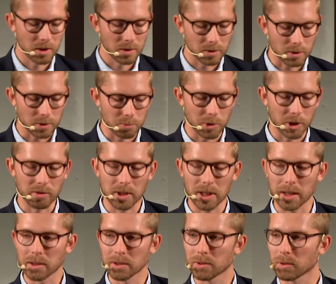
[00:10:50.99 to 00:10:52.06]
So it's more
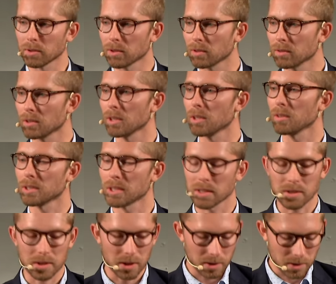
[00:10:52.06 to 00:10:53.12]
related to the
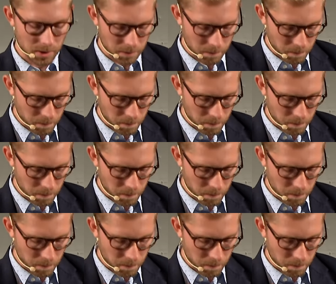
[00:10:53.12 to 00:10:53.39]
logistics.